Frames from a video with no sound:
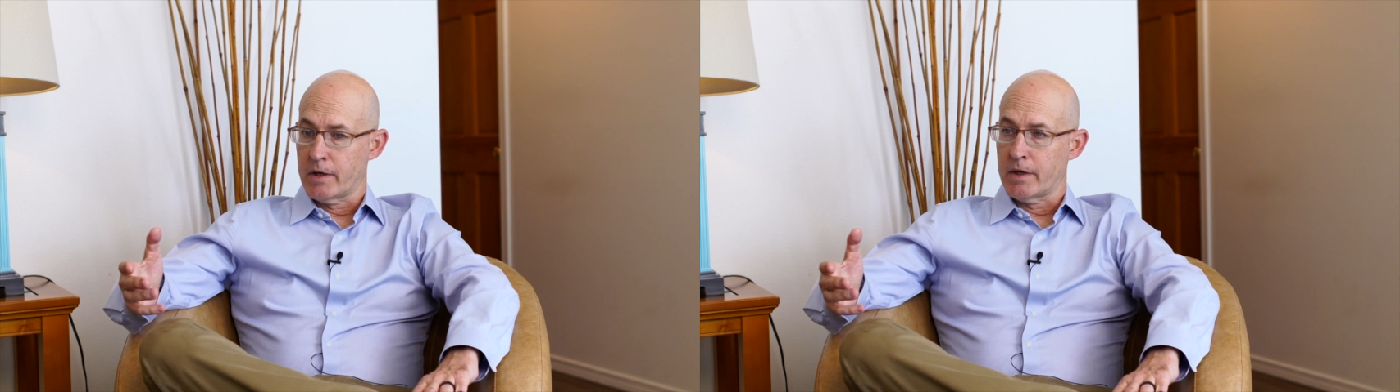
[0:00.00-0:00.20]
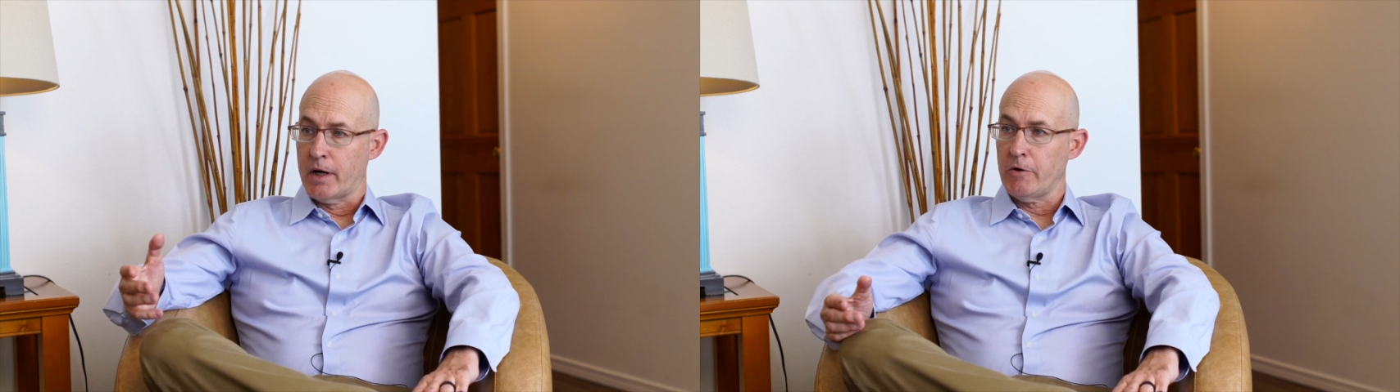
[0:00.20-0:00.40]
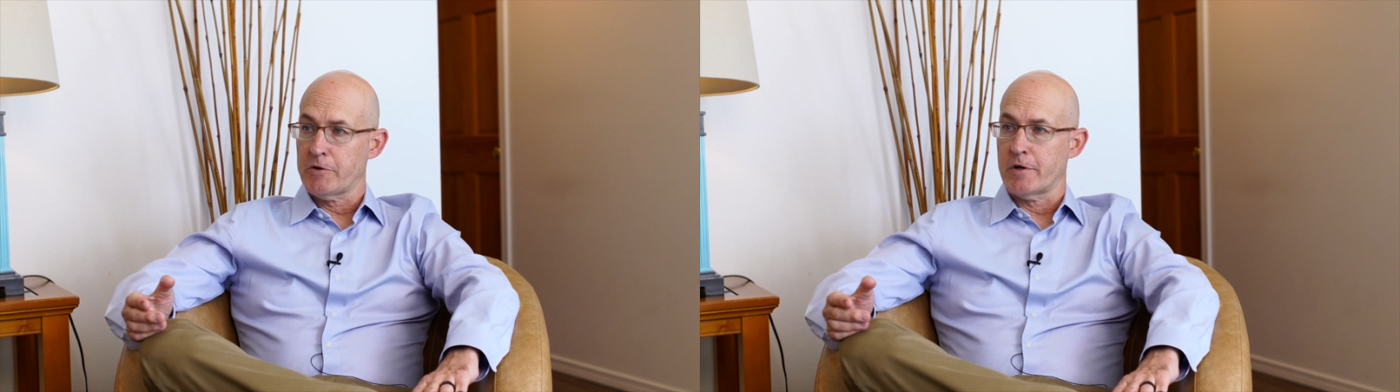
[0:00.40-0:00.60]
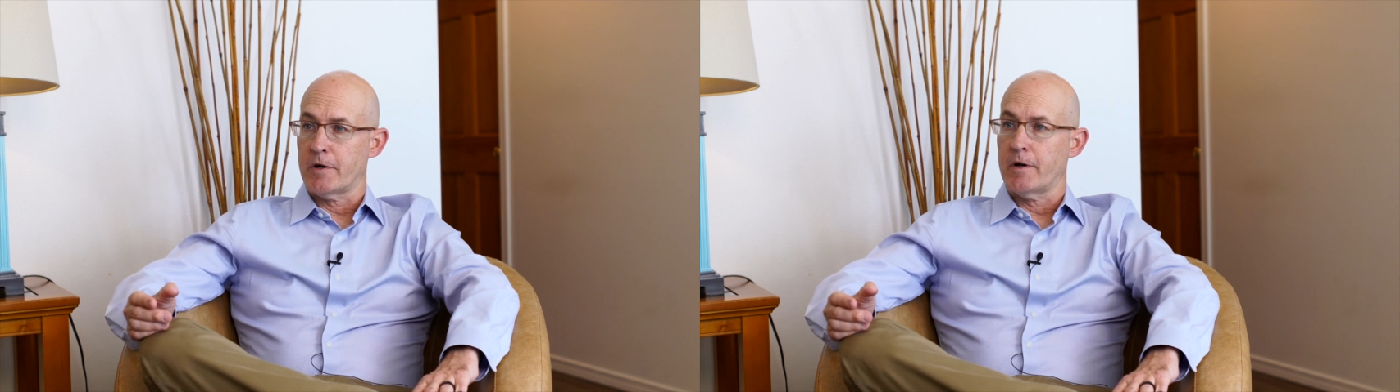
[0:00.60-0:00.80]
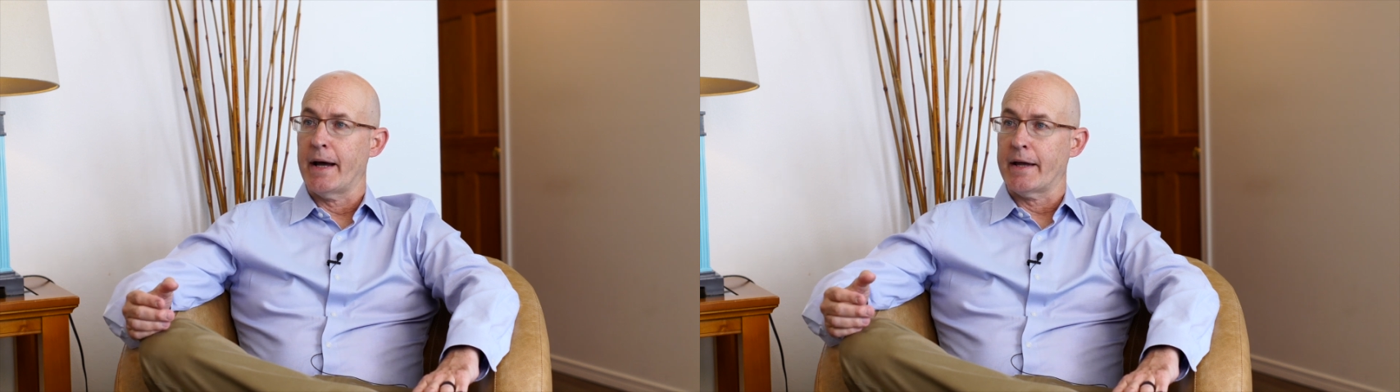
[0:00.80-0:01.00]

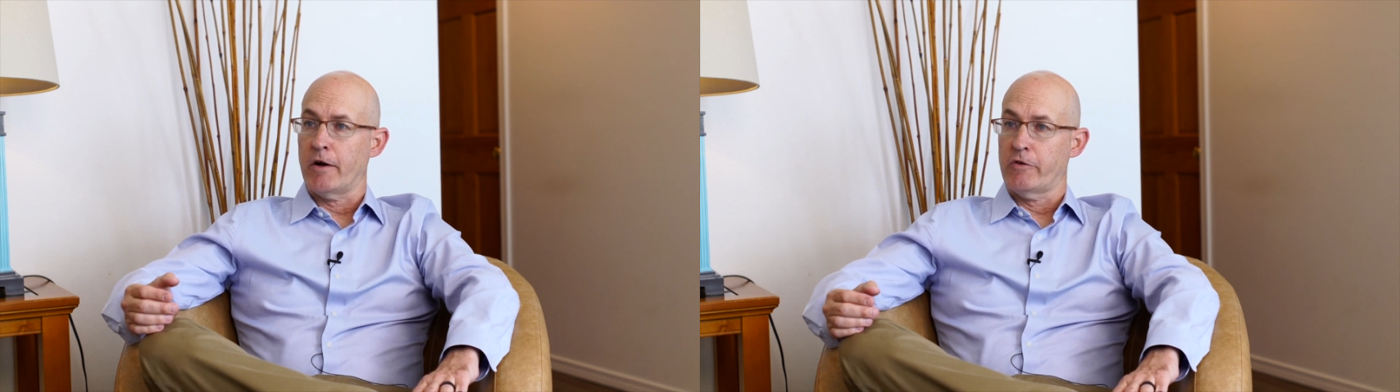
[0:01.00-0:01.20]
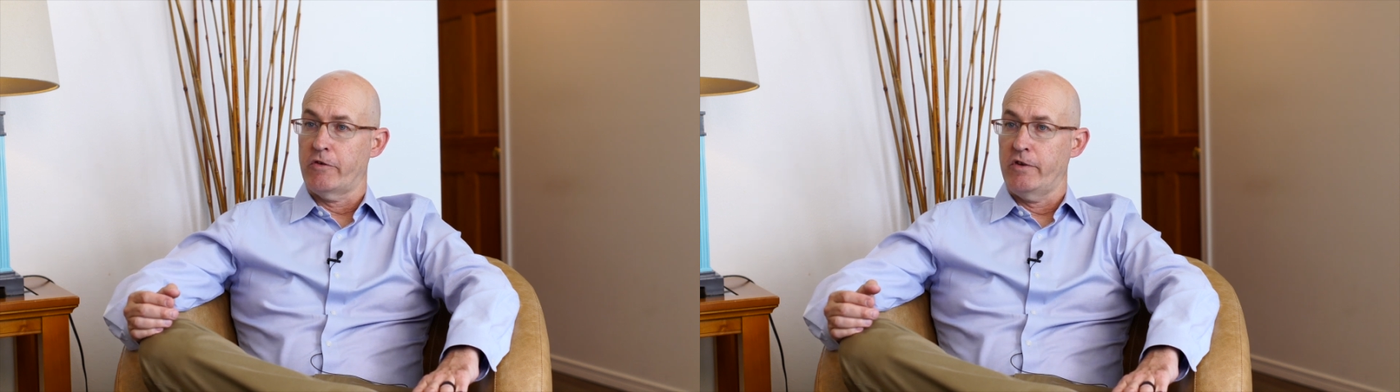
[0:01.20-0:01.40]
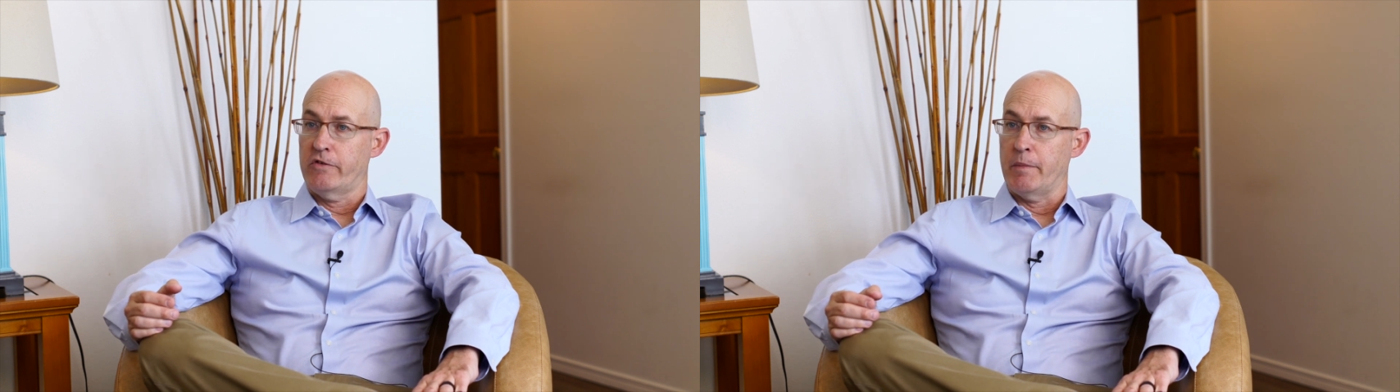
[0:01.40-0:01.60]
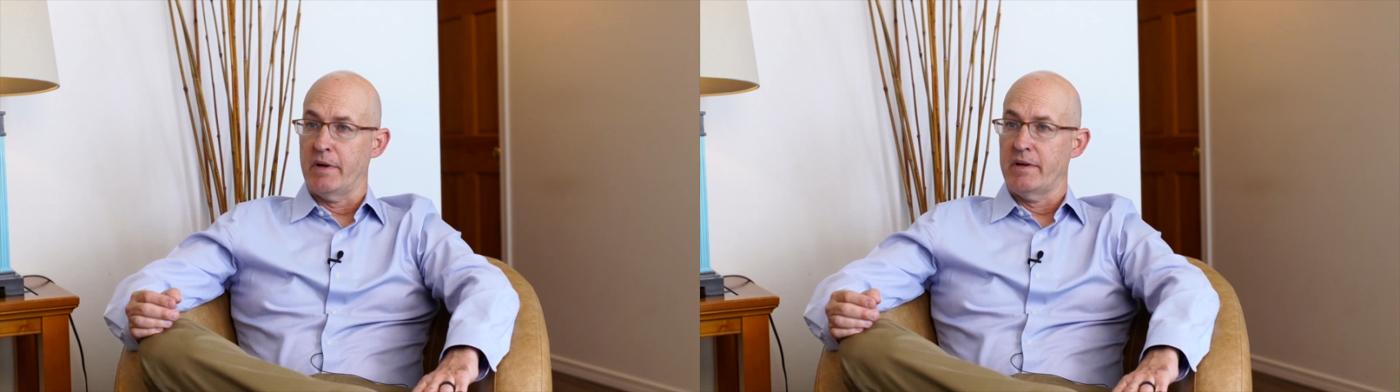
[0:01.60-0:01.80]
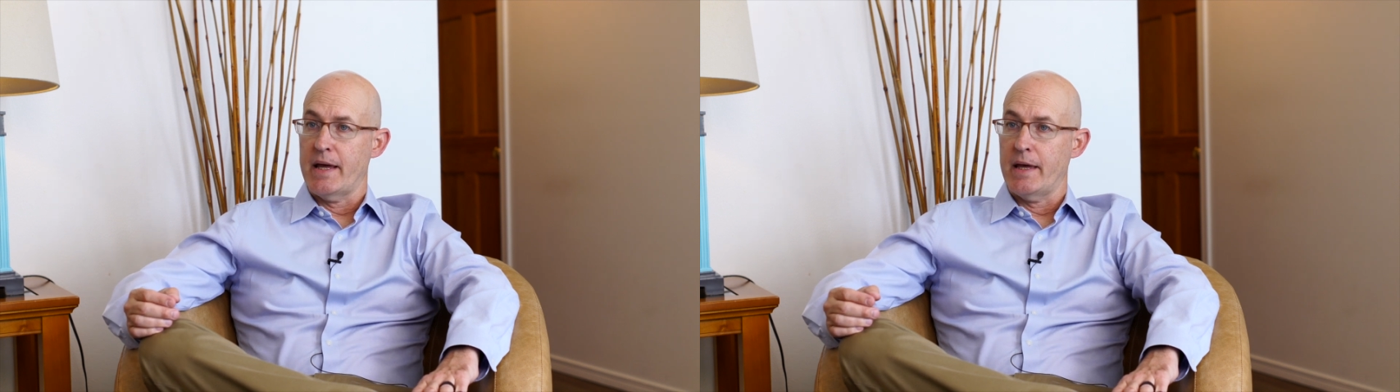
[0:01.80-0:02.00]
culture, I can also see
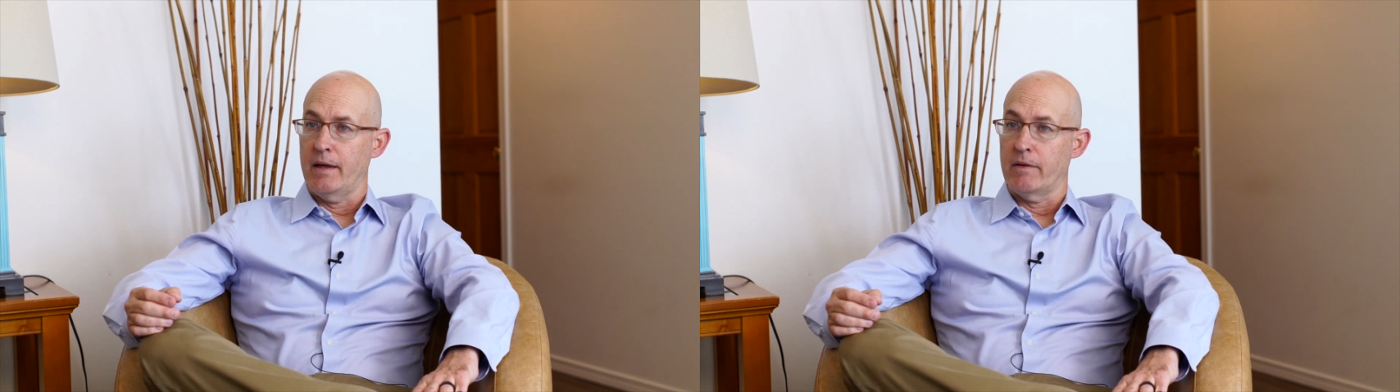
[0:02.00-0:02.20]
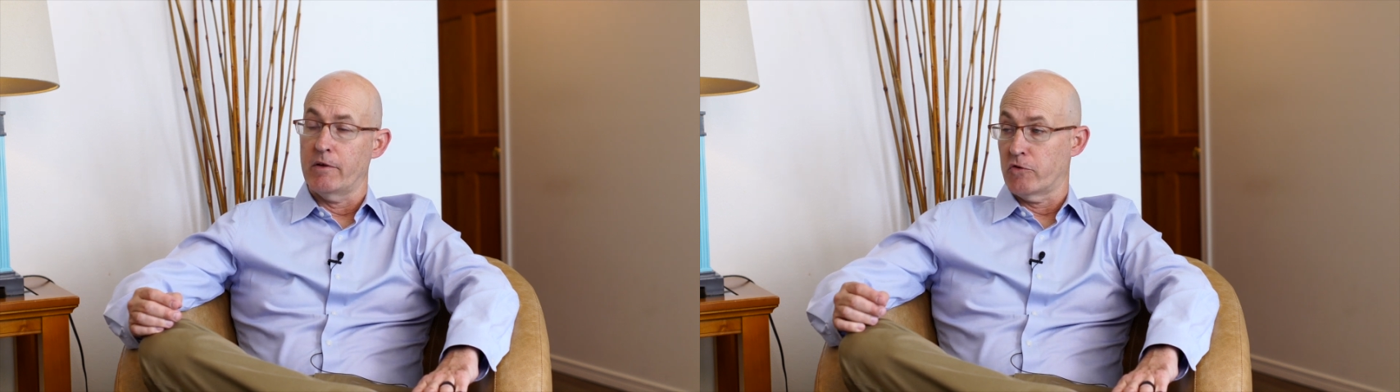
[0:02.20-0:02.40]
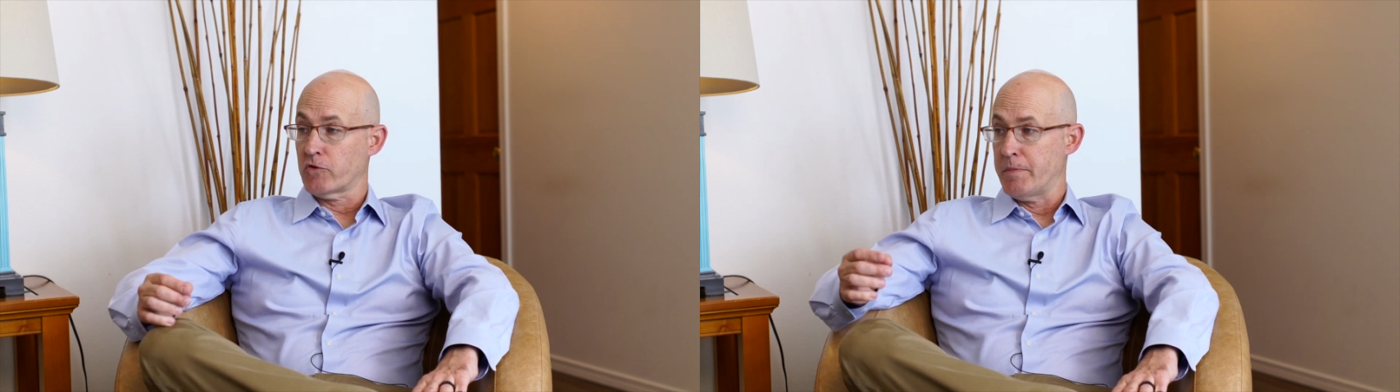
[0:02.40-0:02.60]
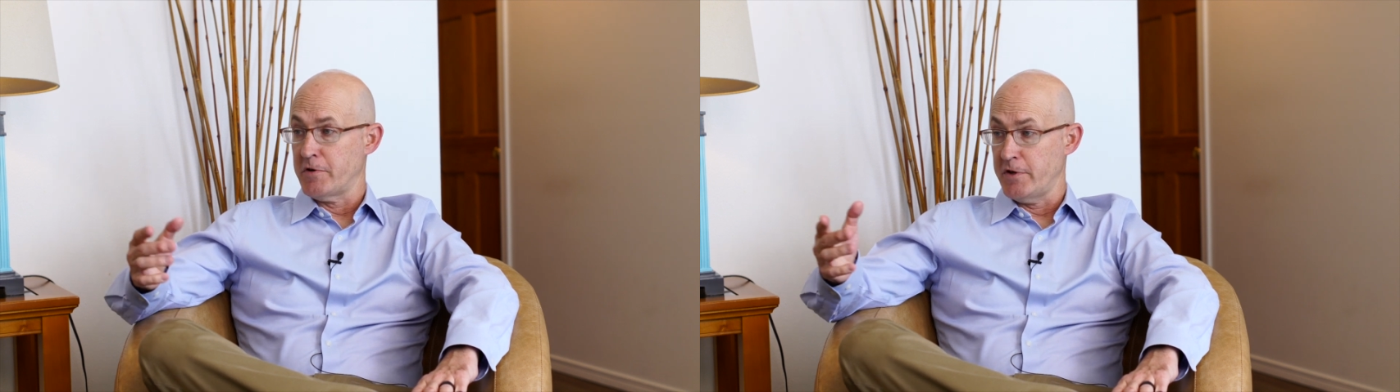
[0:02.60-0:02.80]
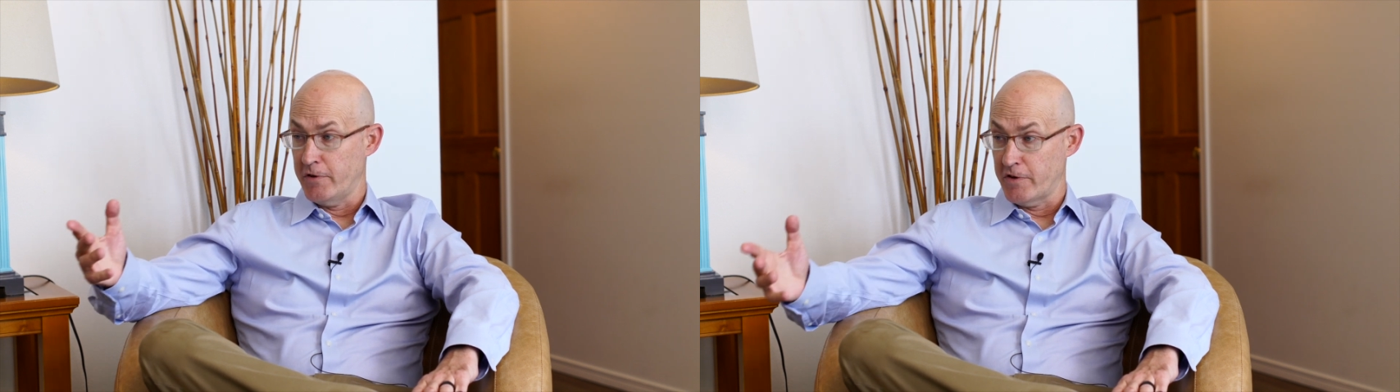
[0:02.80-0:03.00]
someone taking the
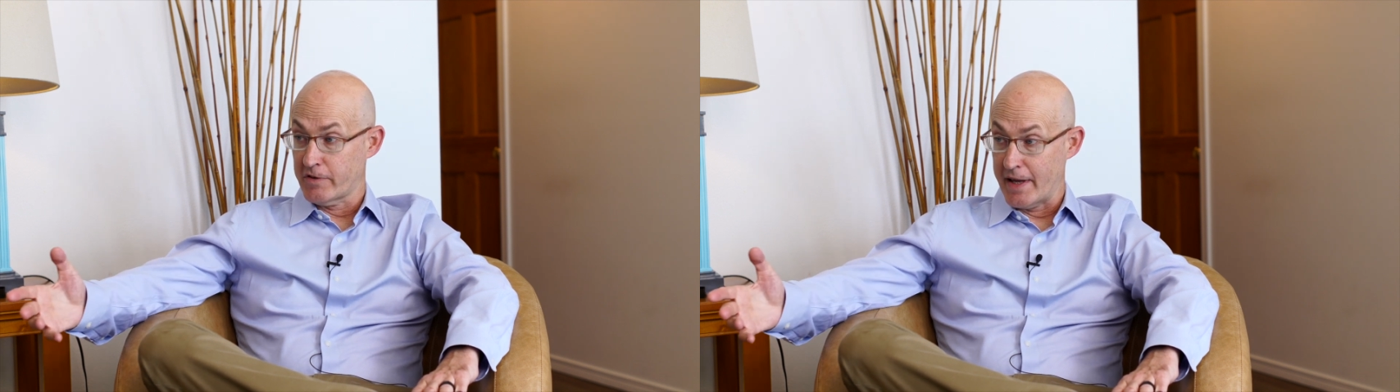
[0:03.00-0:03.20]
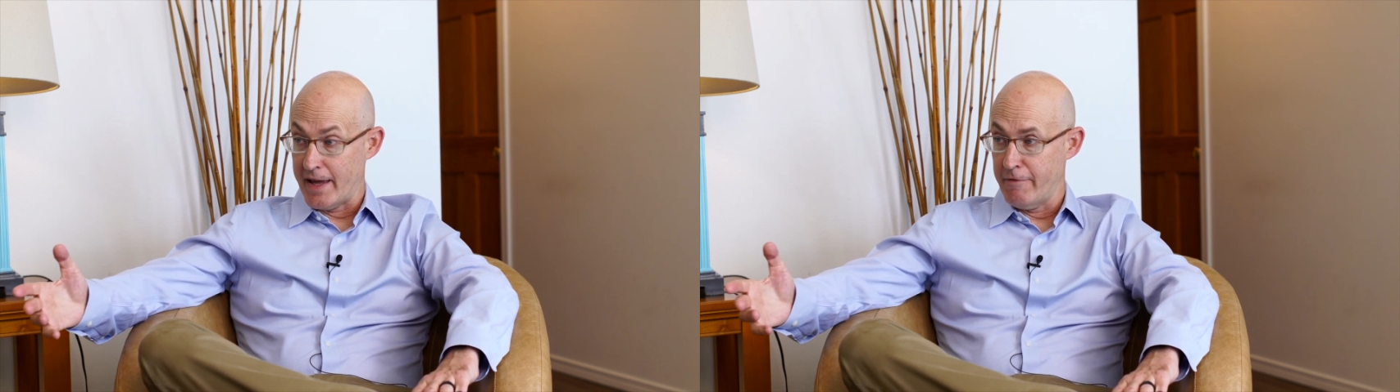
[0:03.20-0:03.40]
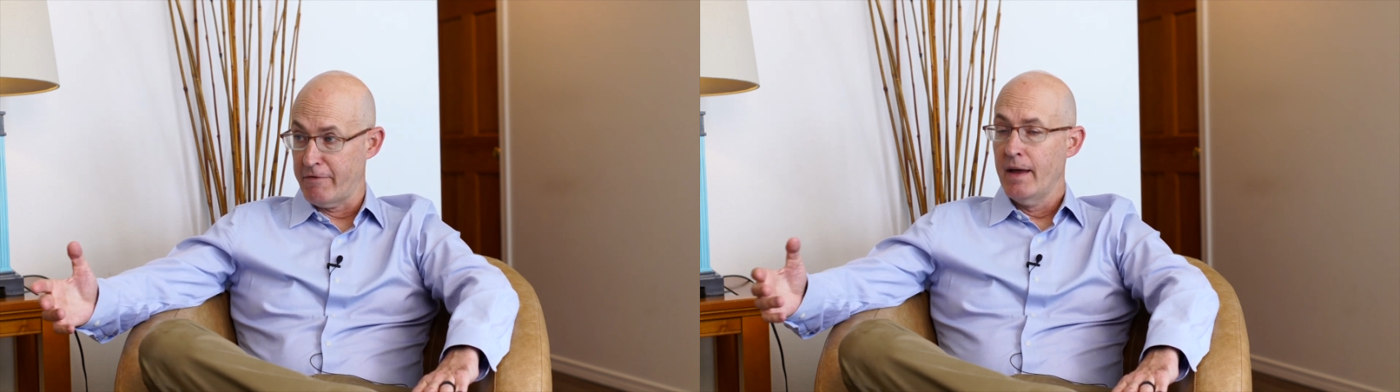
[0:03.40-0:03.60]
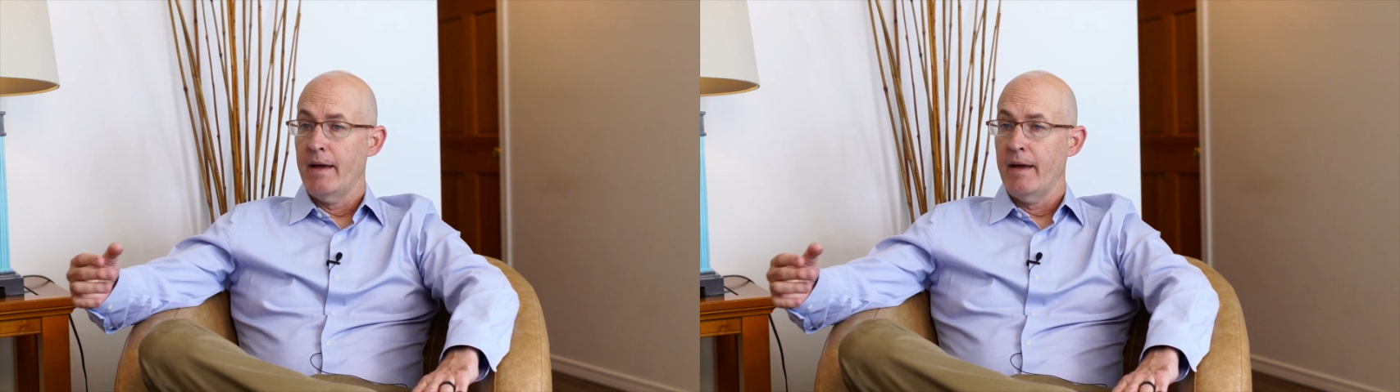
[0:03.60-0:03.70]
description you just gave